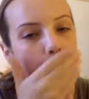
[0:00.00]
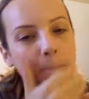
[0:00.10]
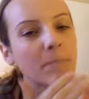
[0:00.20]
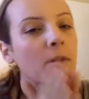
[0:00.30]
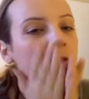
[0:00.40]

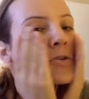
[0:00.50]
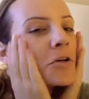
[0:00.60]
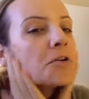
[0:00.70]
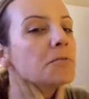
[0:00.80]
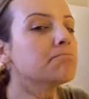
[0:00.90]
There's
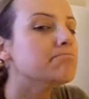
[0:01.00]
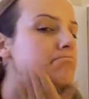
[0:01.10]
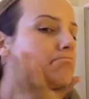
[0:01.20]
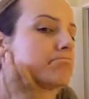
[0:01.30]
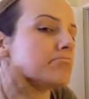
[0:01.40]
no
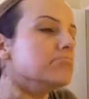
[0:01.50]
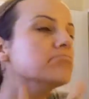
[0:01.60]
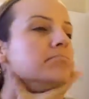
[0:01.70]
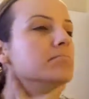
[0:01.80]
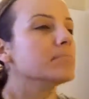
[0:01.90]

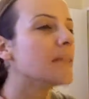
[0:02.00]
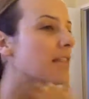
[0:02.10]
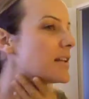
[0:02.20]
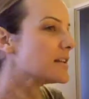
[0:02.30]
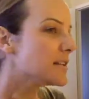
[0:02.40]

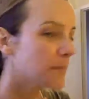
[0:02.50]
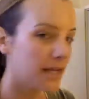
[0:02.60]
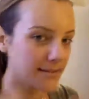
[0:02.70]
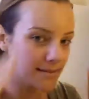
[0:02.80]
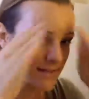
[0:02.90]
method to the
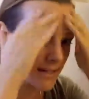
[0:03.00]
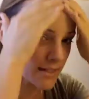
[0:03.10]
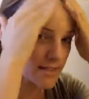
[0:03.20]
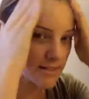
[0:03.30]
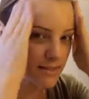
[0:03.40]
madness. That's
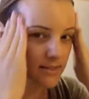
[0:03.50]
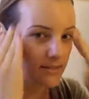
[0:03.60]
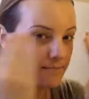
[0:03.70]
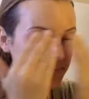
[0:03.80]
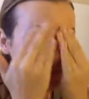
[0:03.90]
it.
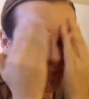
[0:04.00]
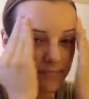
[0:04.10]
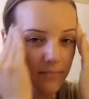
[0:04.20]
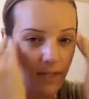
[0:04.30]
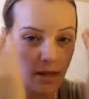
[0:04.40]

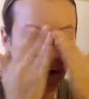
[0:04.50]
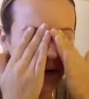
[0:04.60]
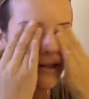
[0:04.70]
All right.